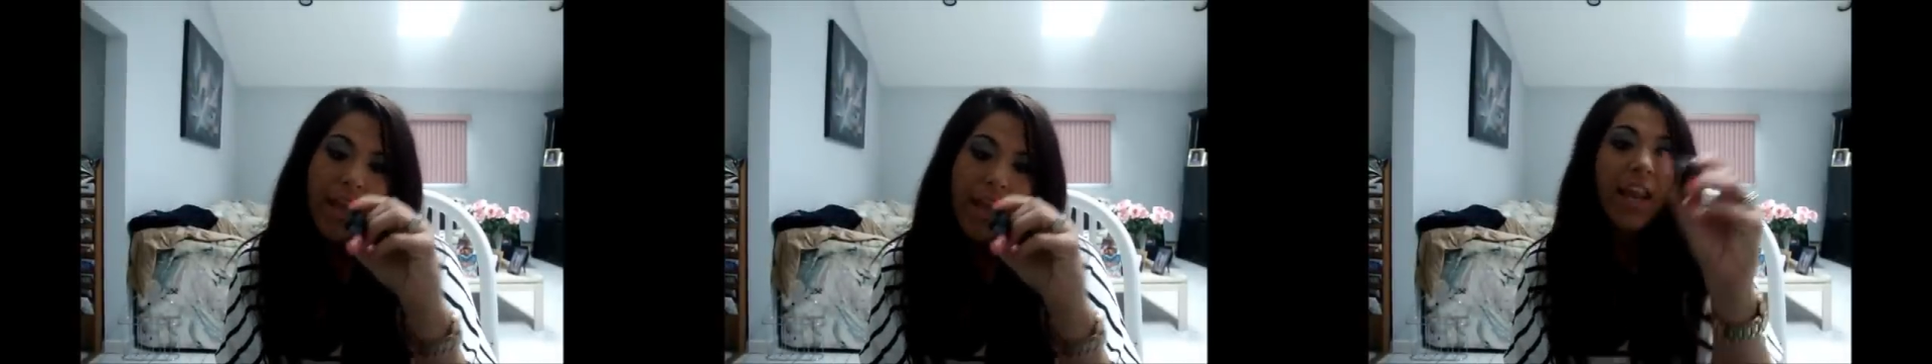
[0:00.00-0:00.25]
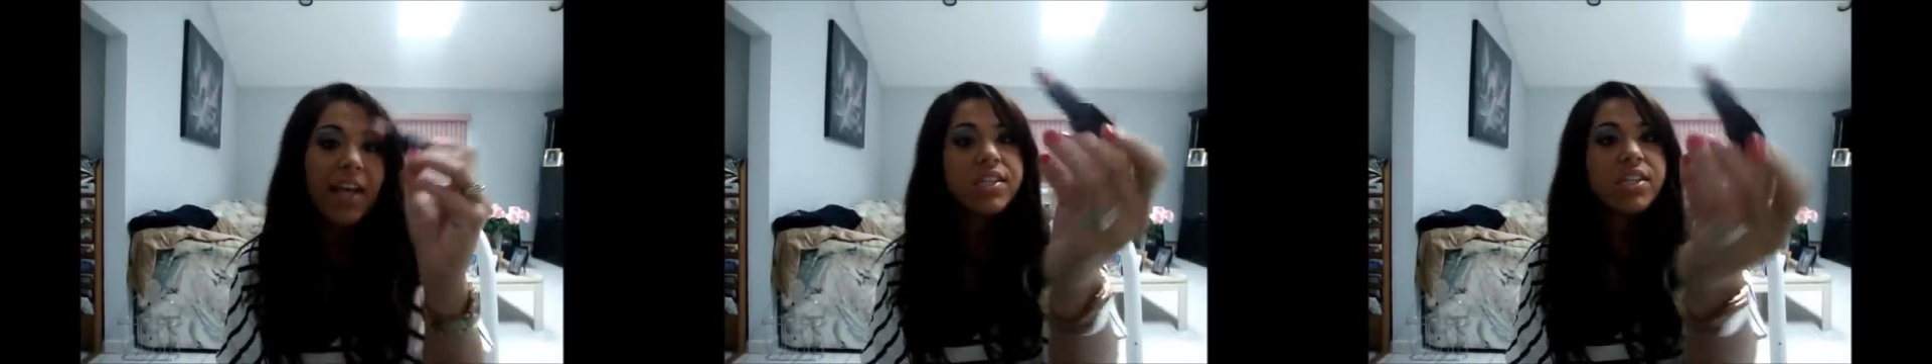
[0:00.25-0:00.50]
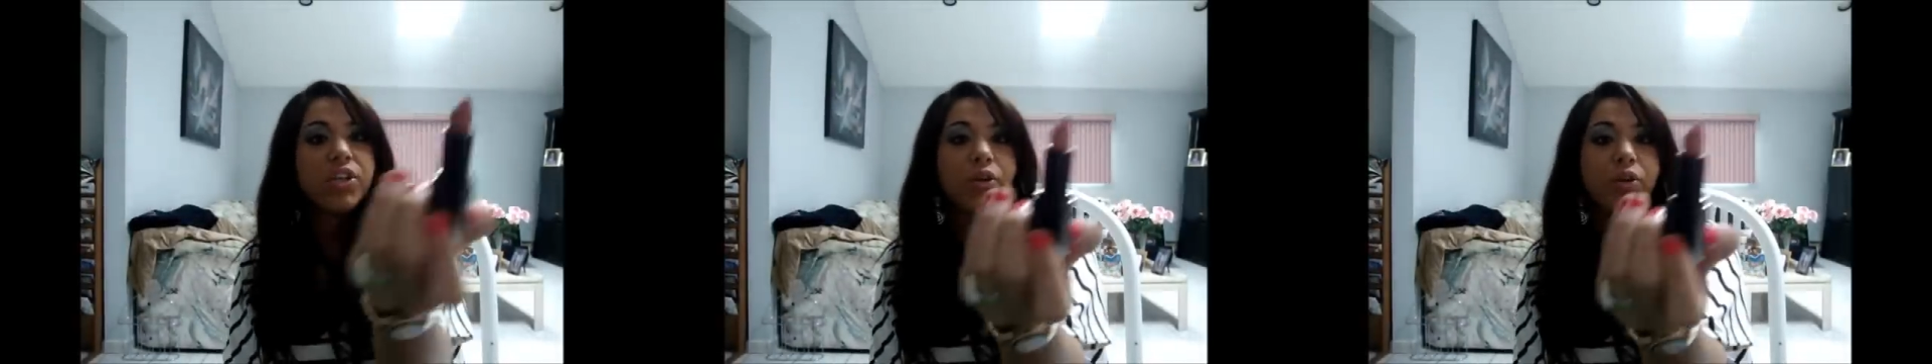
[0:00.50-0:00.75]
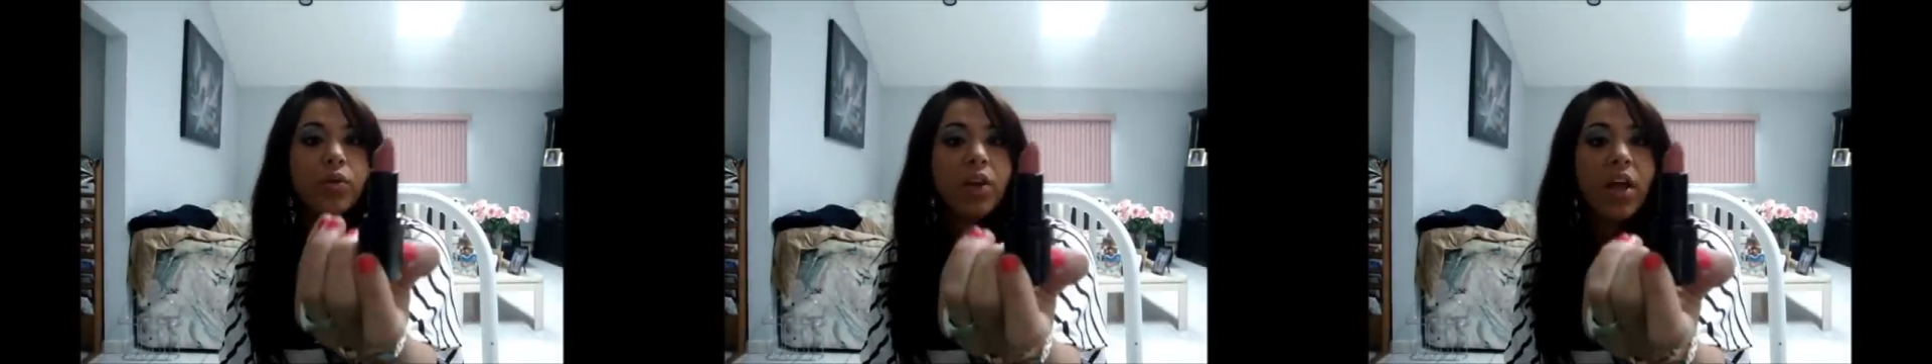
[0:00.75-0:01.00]
Nicely
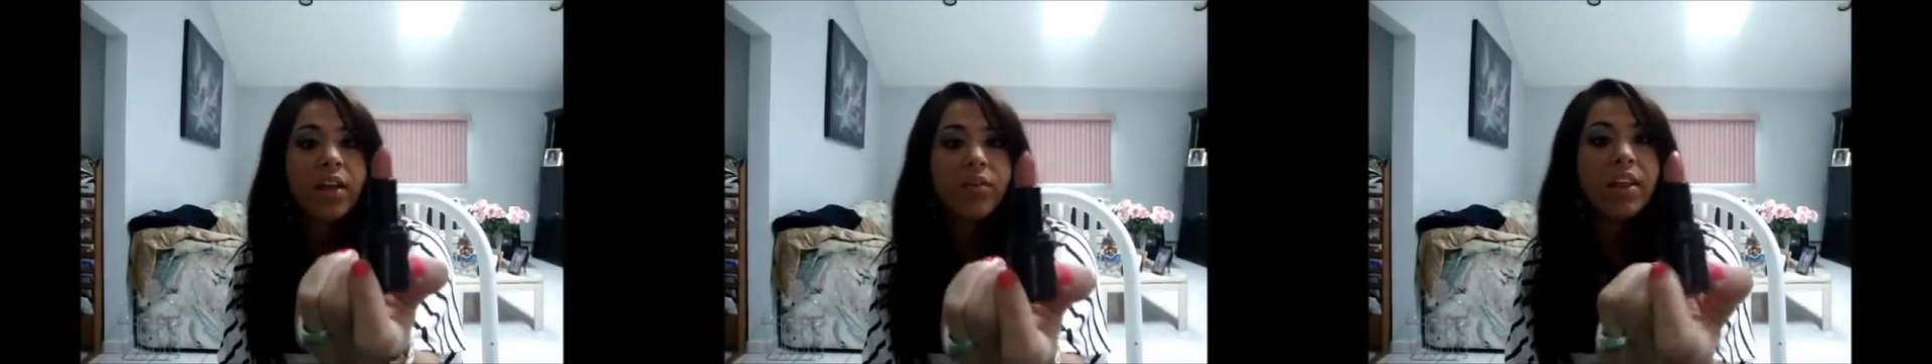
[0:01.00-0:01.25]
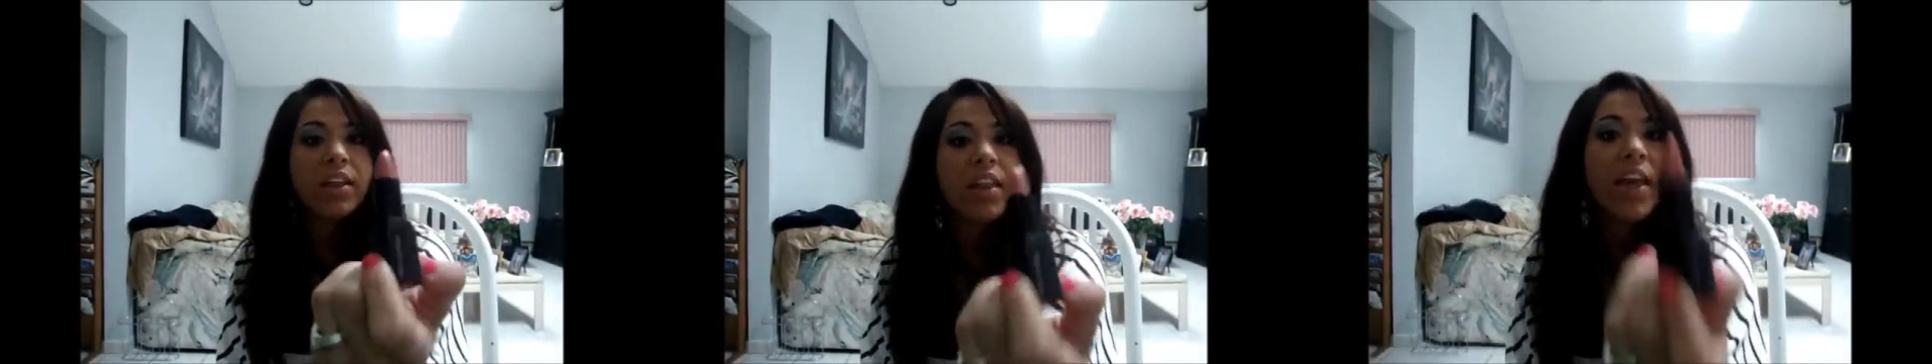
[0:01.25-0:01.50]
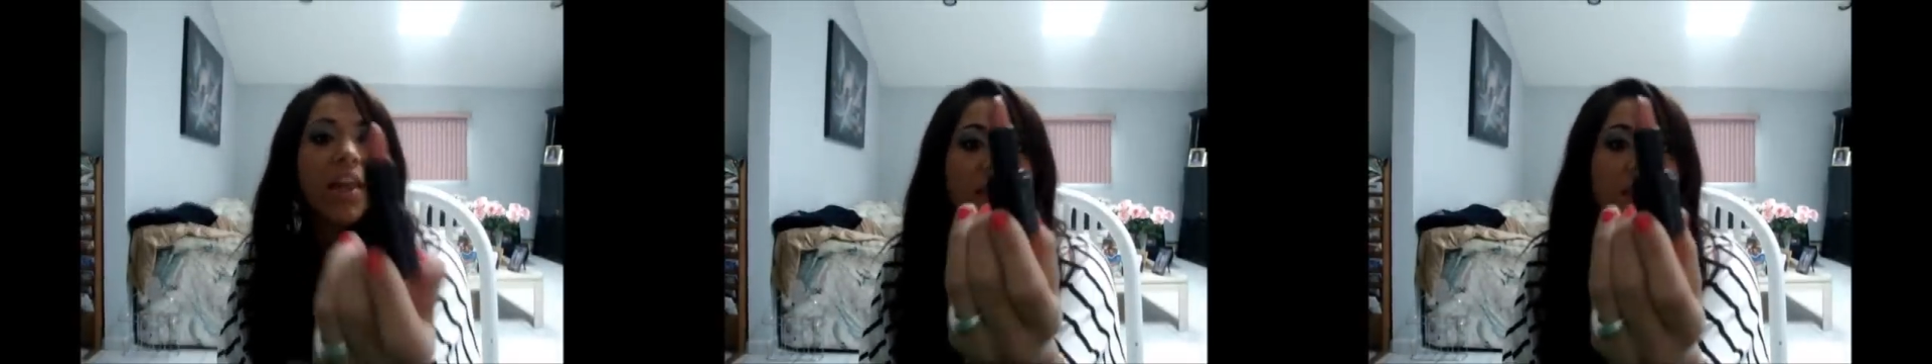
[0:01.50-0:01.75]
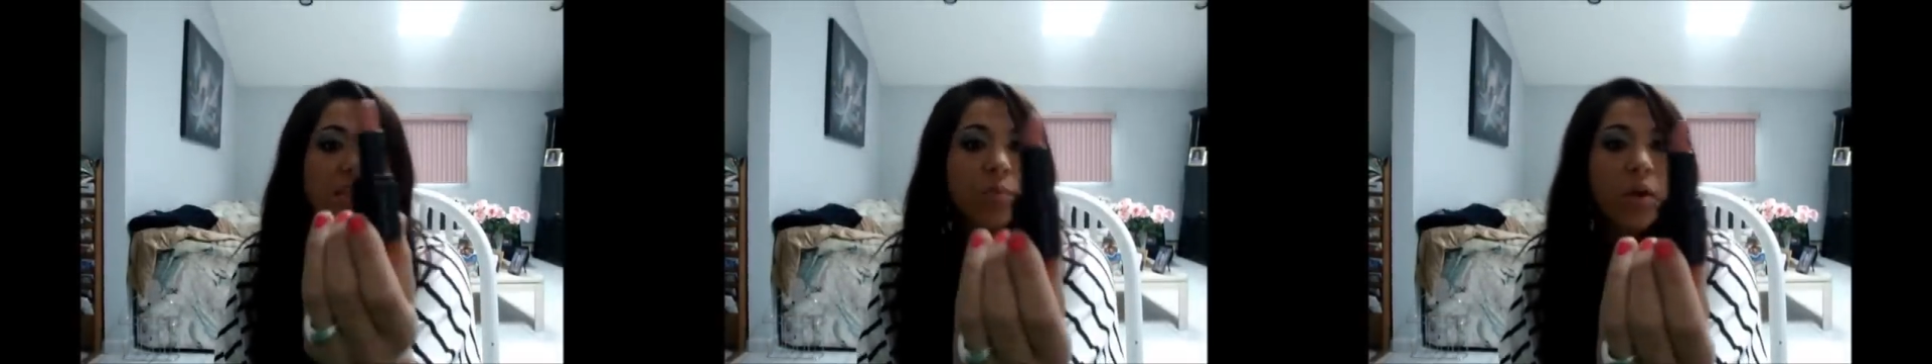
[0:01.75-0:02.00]
Nude, and I really like
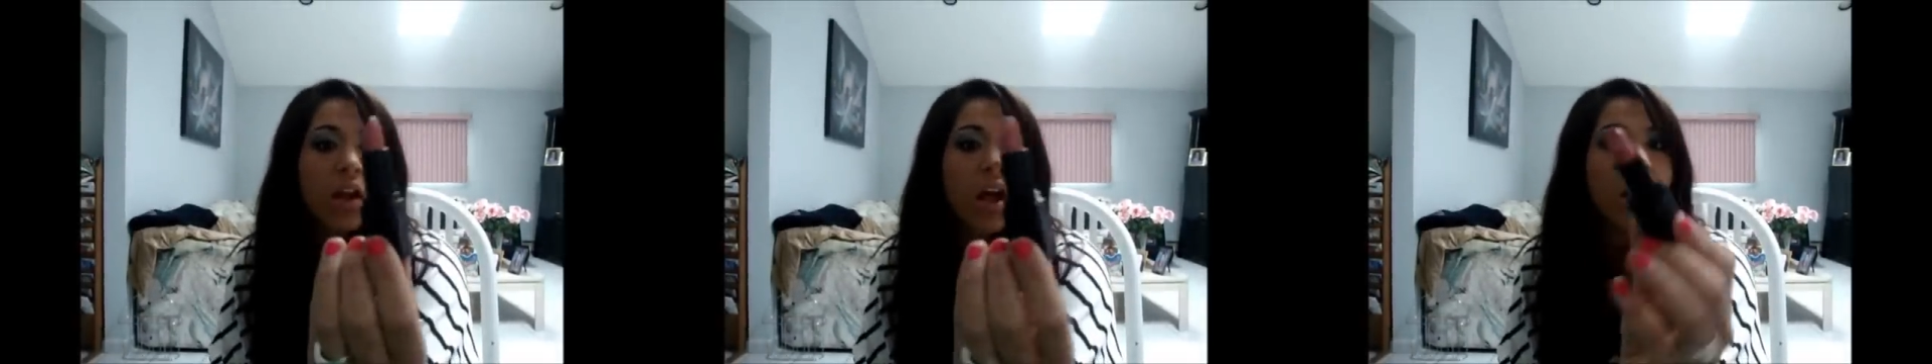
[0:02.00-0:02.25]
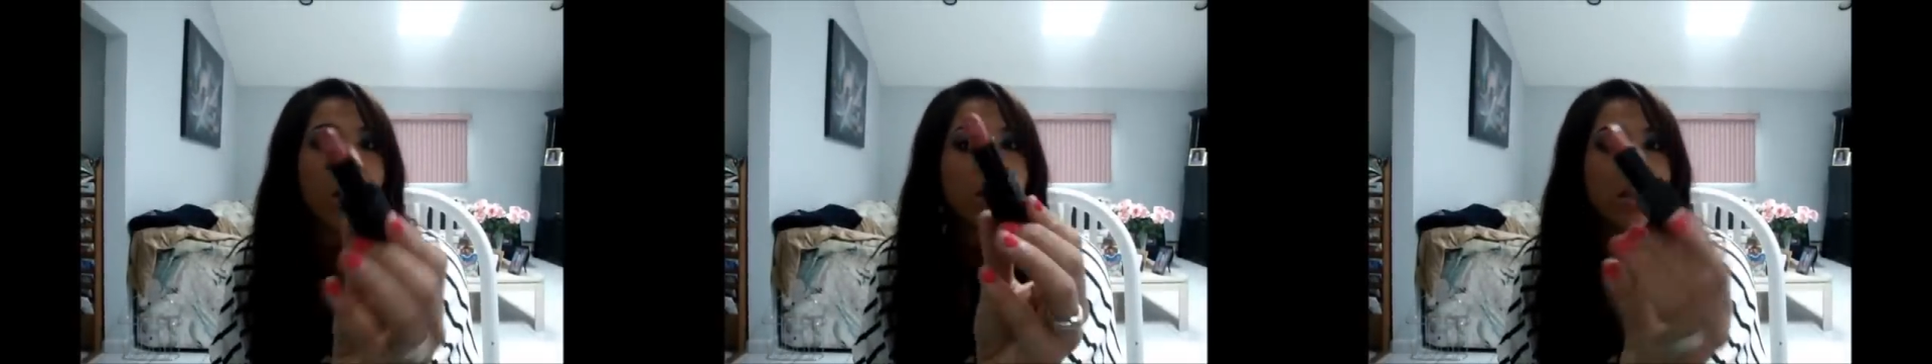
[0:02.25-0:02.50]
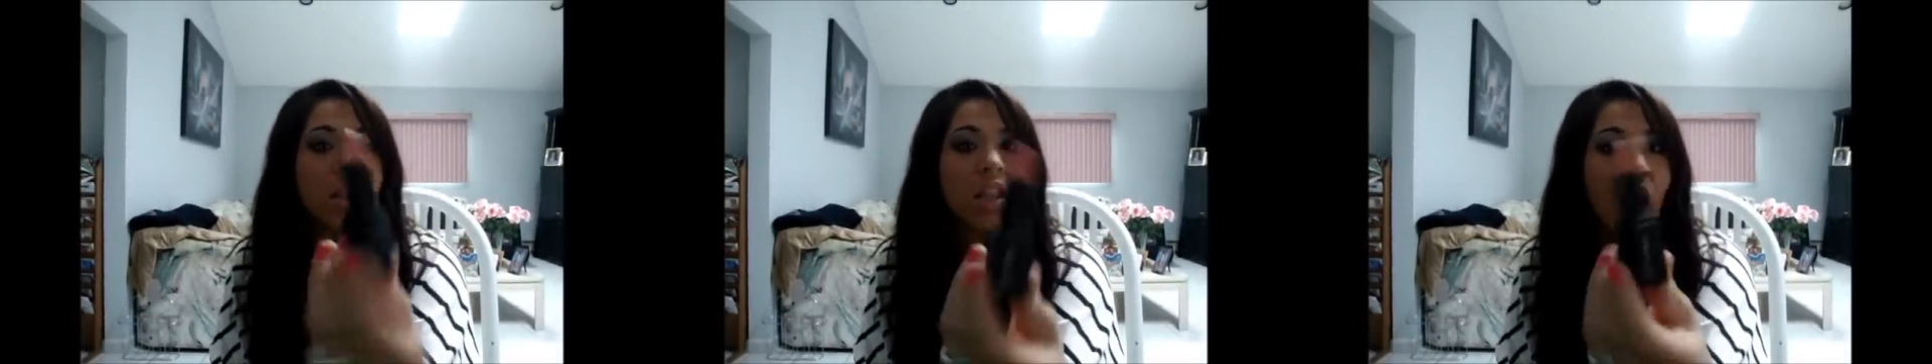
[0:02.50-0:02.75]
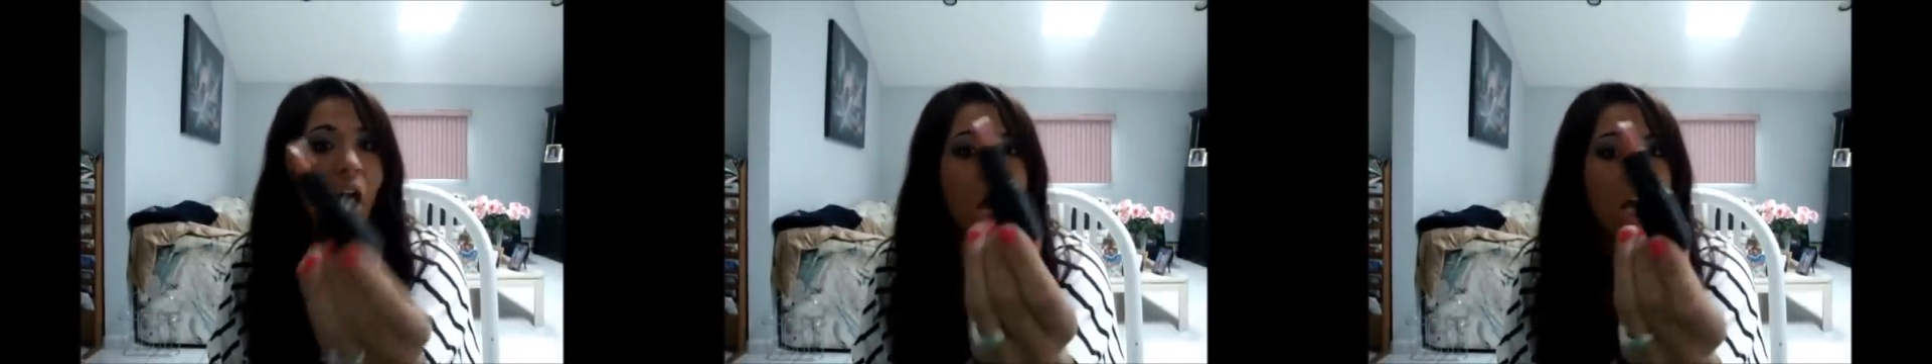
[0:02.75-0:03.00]
this one a
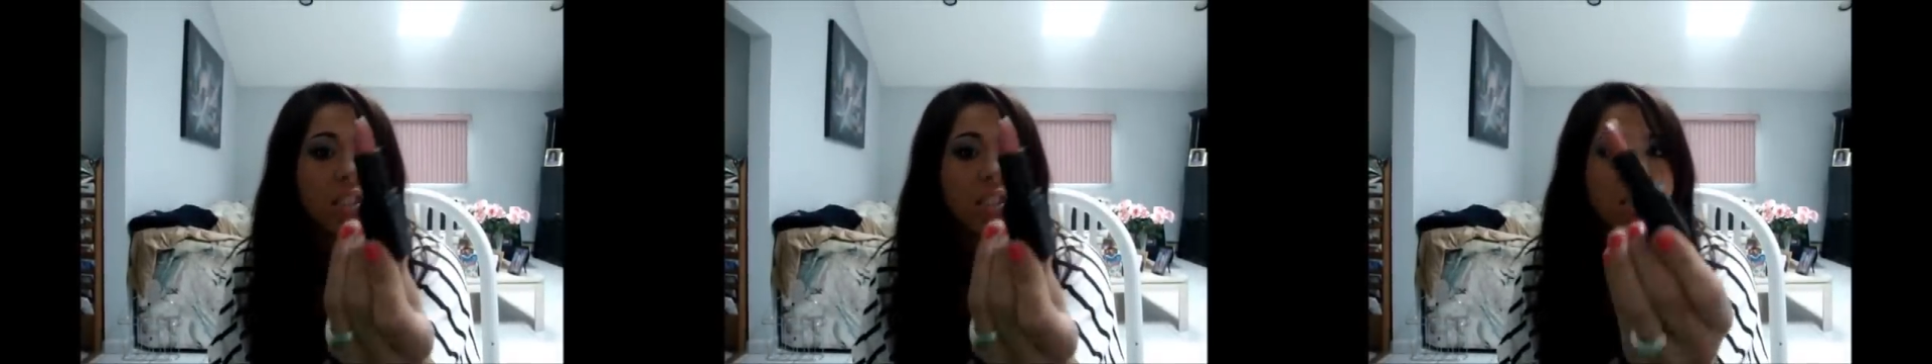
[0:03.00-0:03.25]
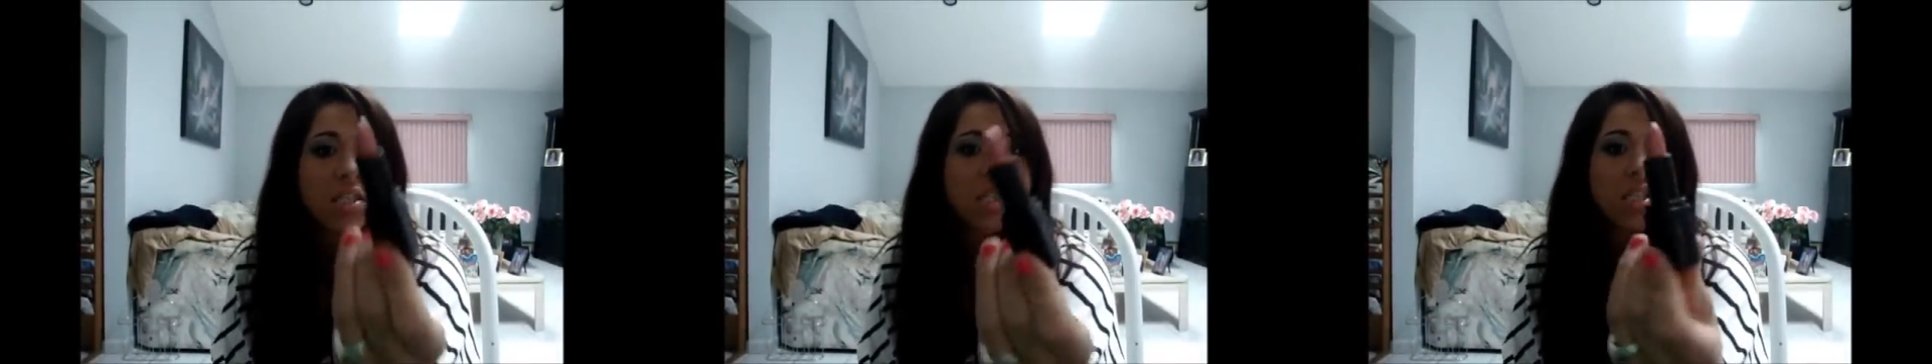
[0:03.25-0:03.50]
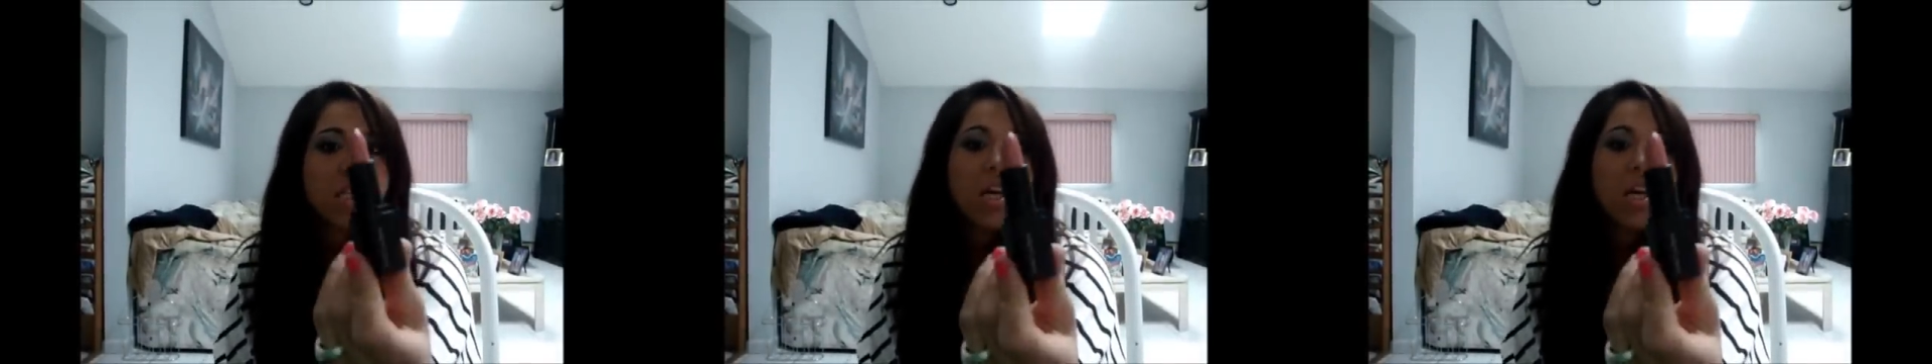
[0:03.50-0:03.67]
lot.